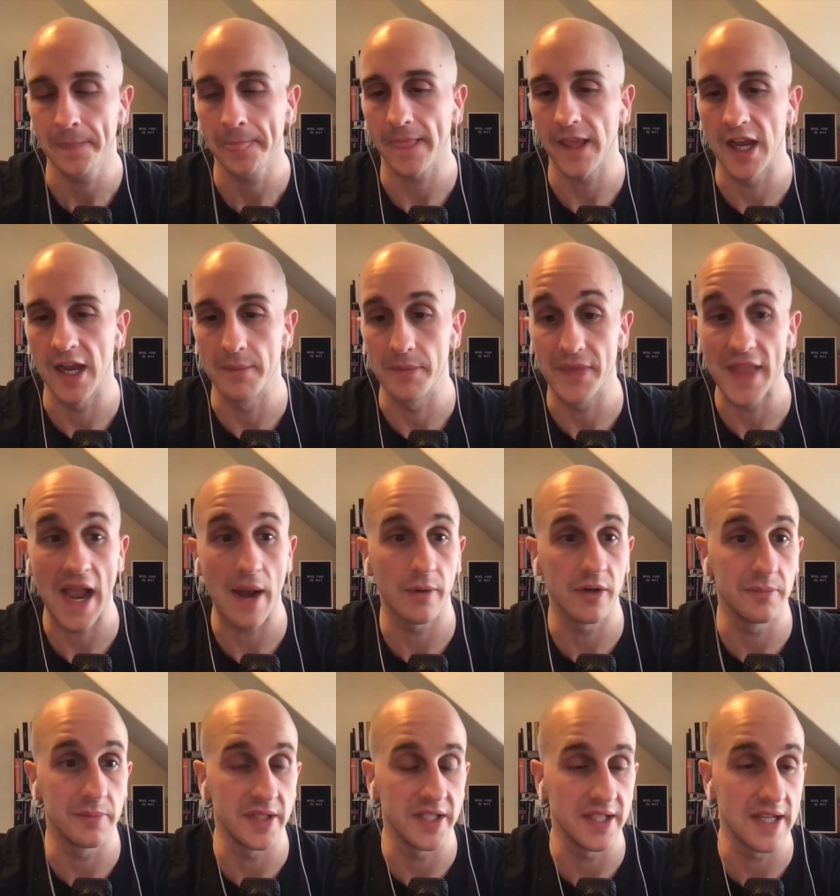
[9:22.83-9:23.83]
That
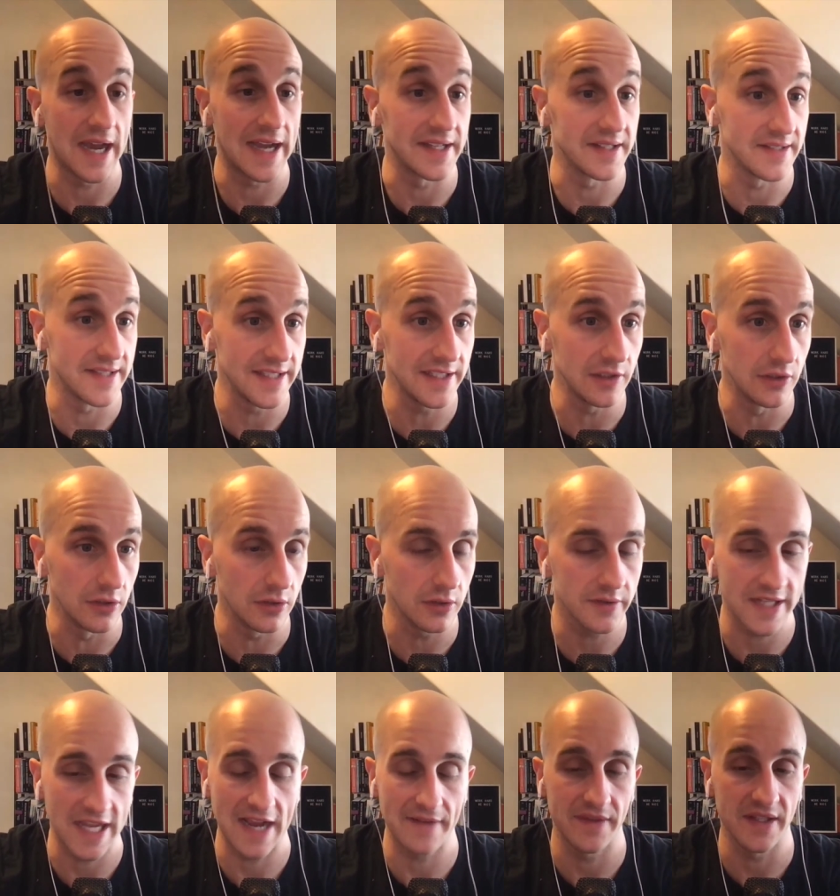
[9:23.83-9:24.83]
would be ideal
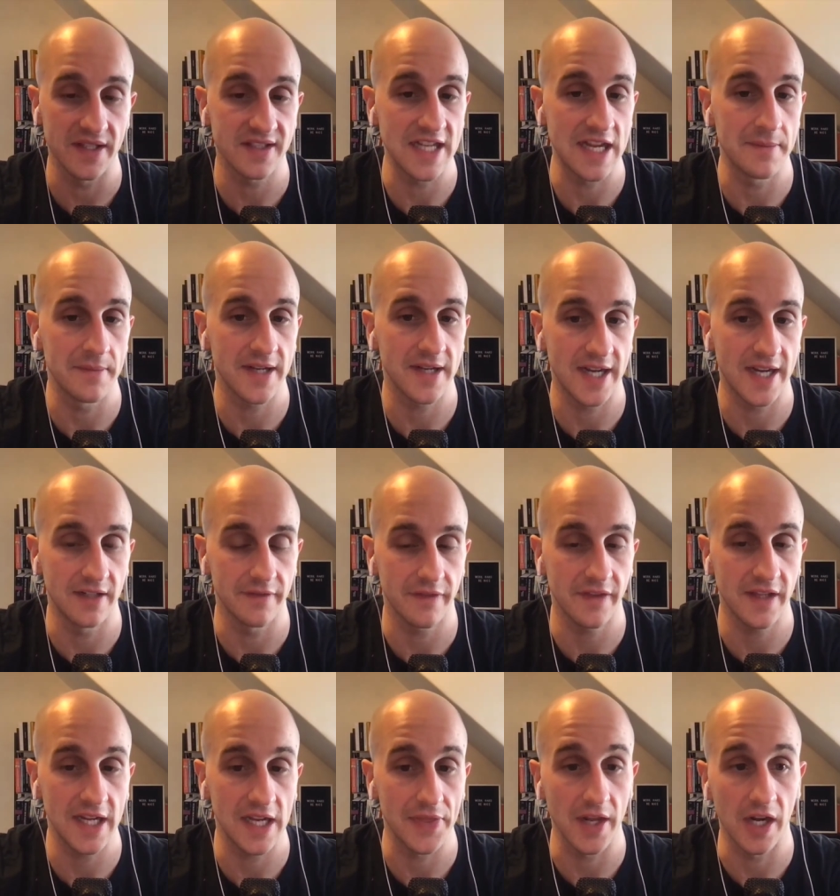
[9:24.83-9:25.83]
to have the same kind of
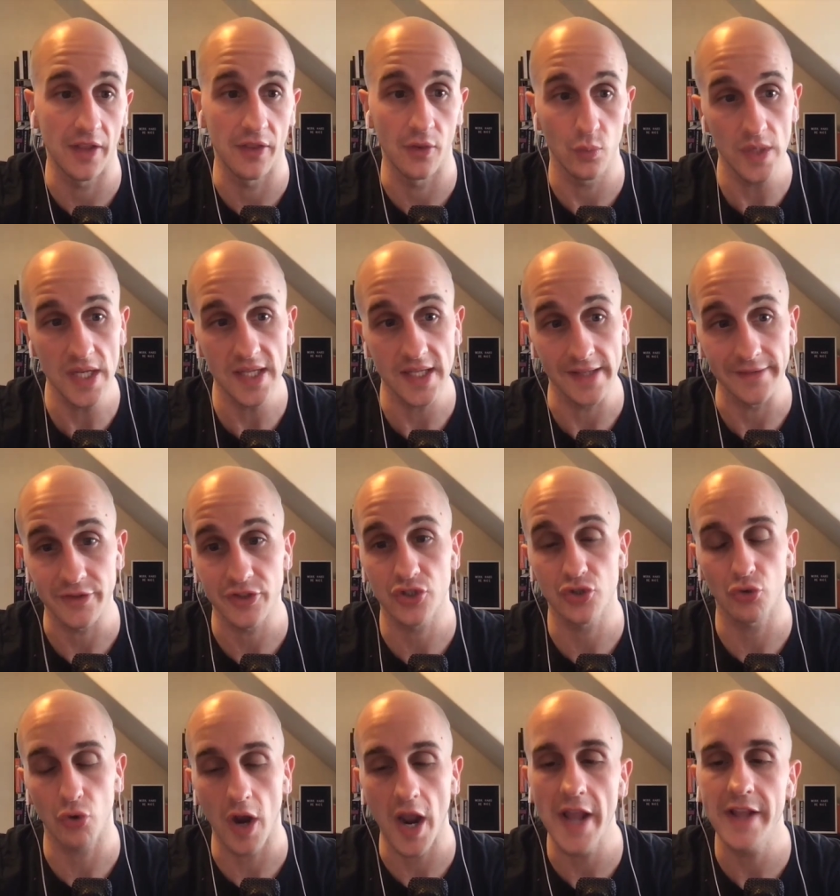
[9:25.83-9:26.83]
thing. And then on the weekends,
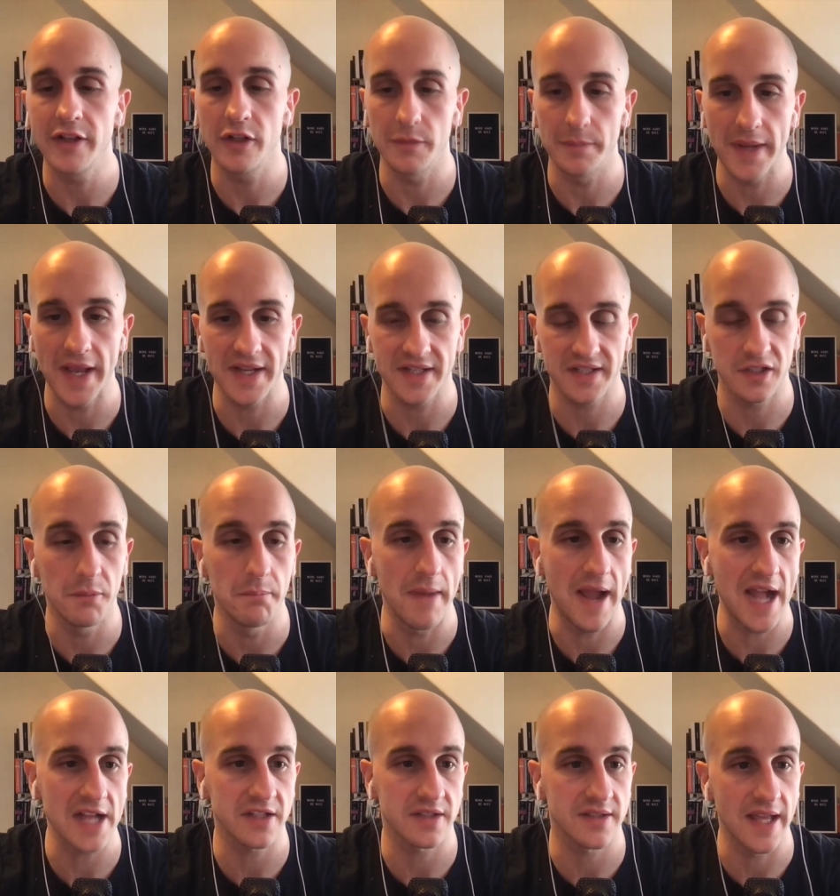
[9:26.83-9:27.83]
trying your best to
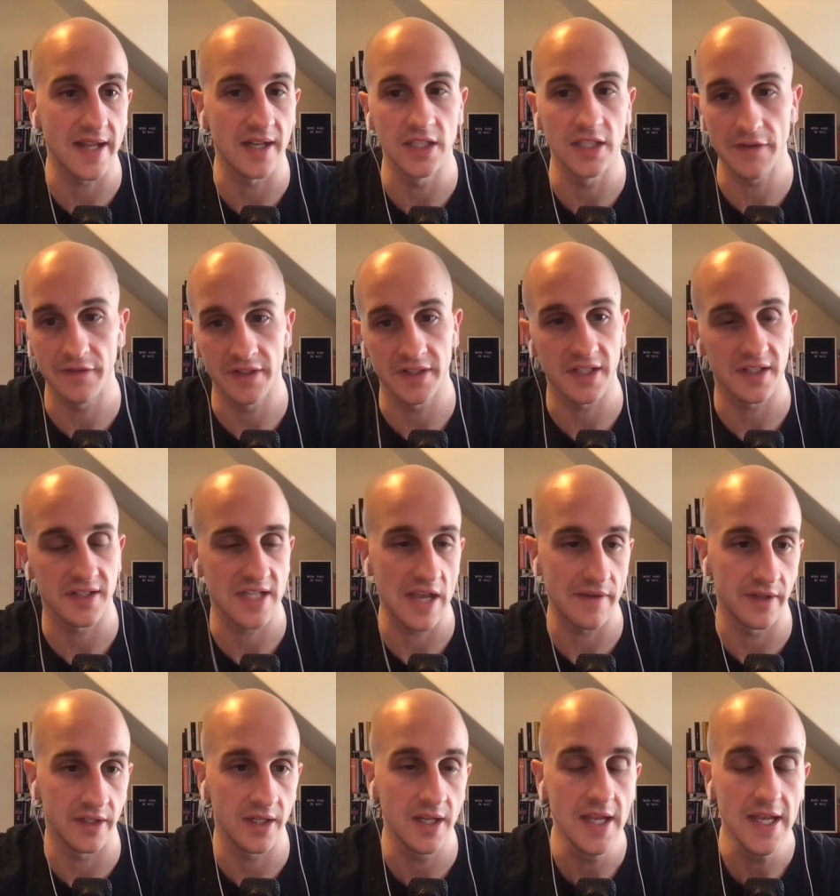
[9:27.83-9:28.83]
match that 11 to
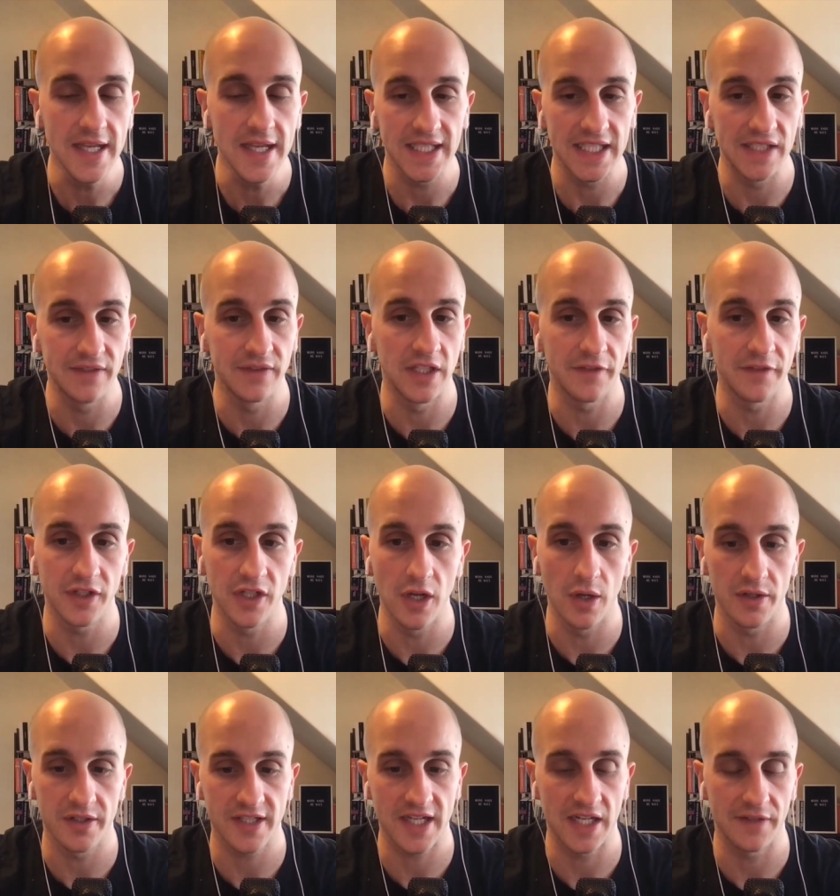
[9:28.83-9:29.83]
7, even if
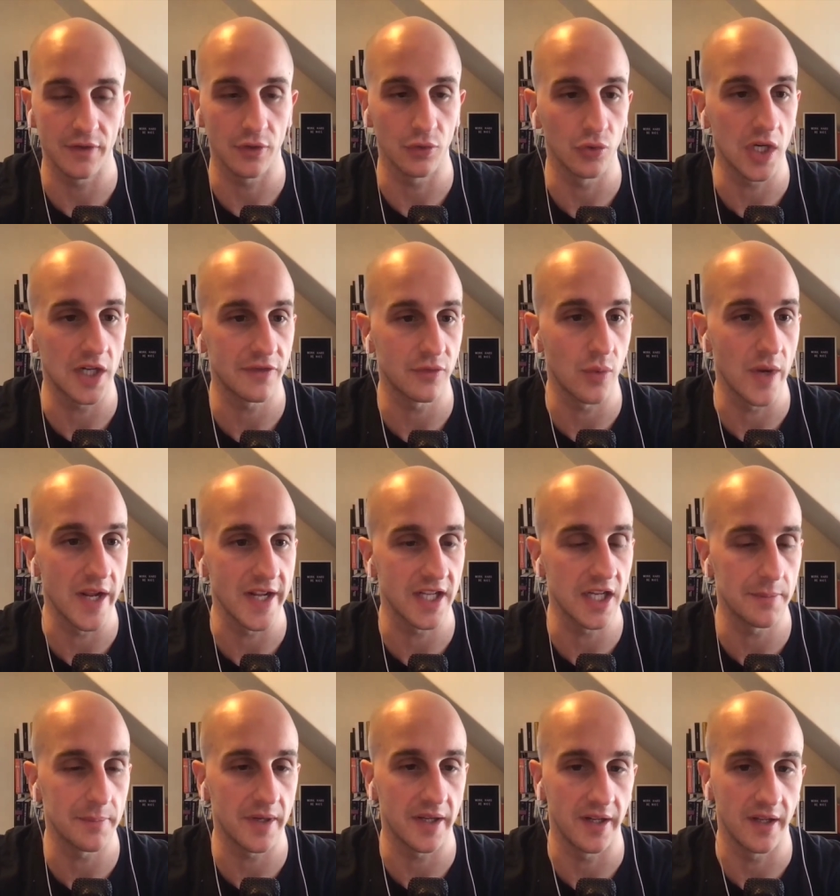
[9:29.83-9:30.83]
it's kind of a rough wake
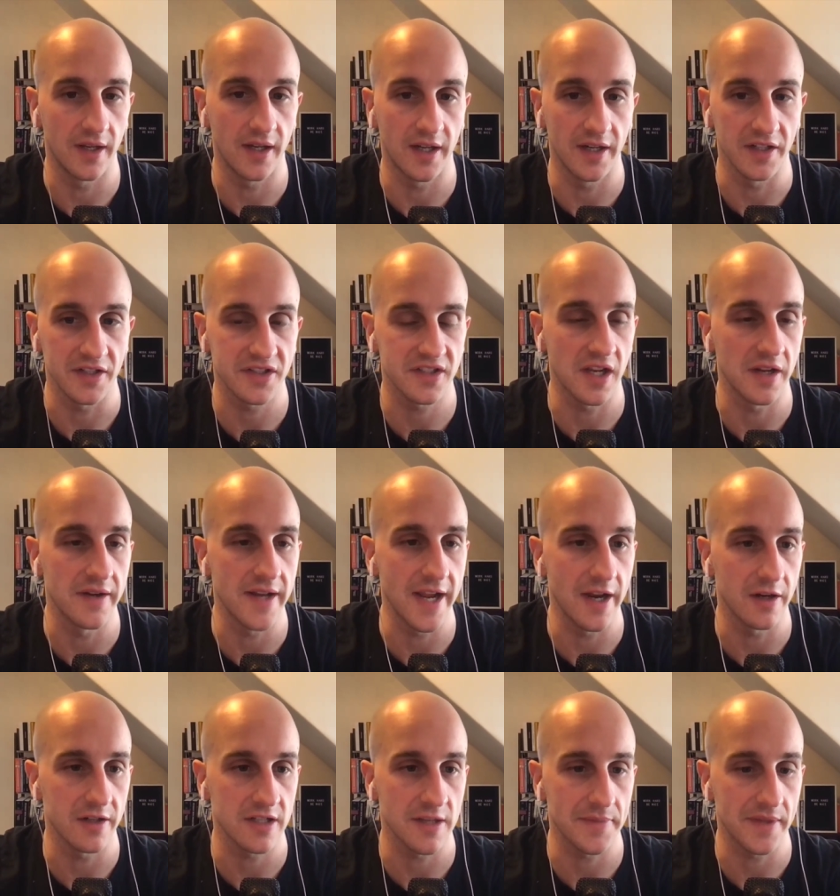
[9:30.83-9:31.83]
up on a Sunday
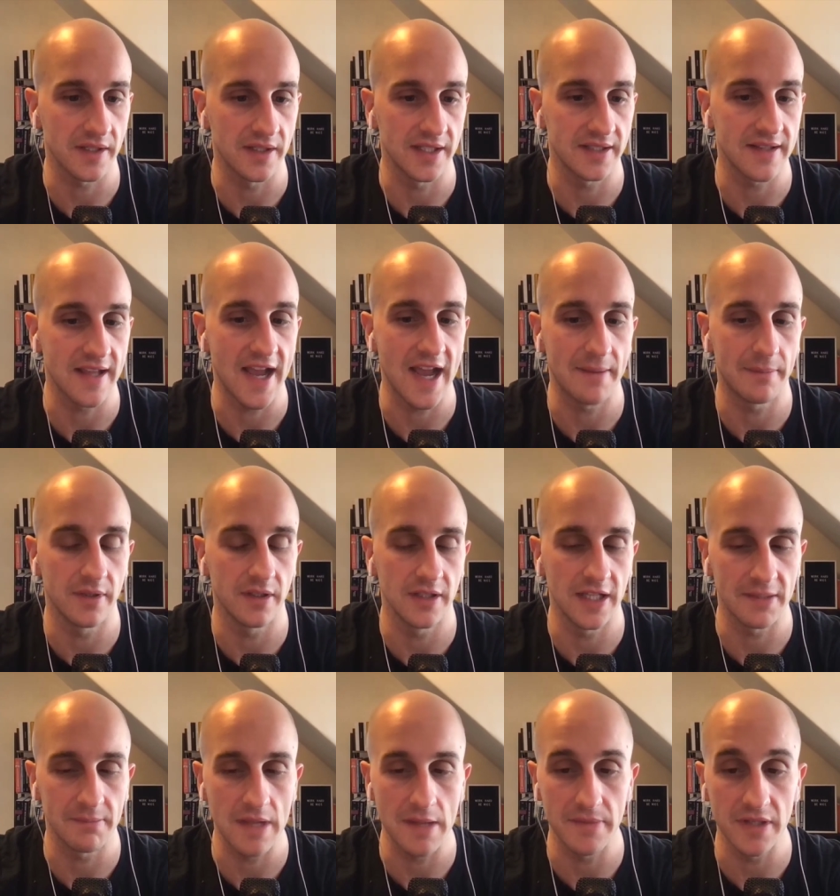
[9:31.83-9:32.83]
or something like that. But
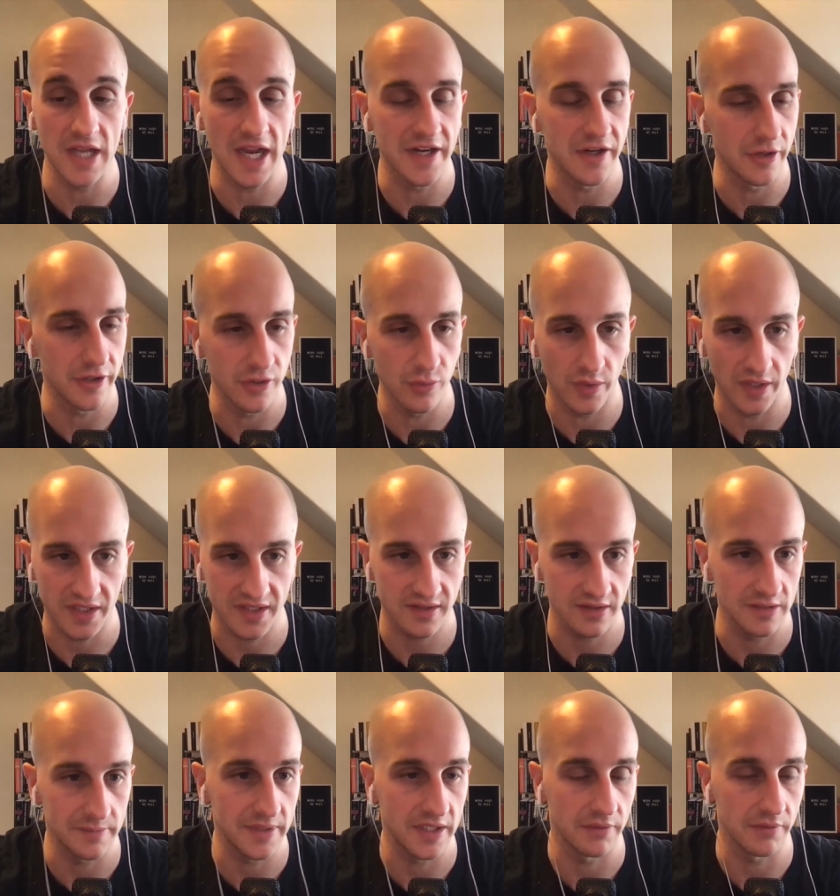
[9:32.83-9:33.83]
like maybe I know you want to
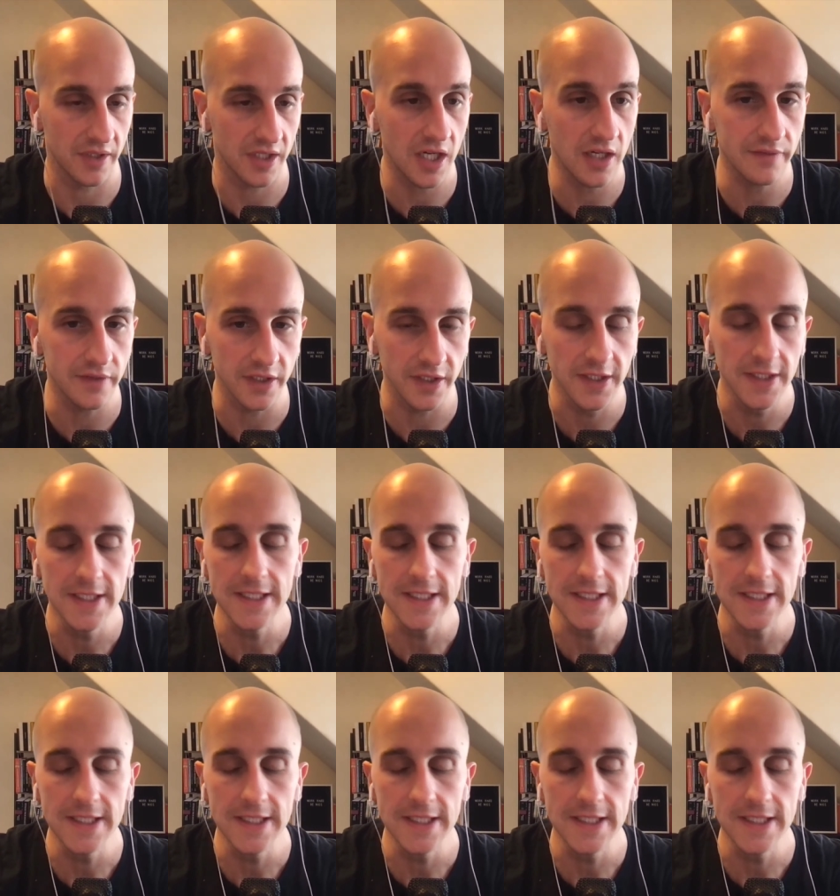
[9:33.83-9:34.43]
sleep in and recover,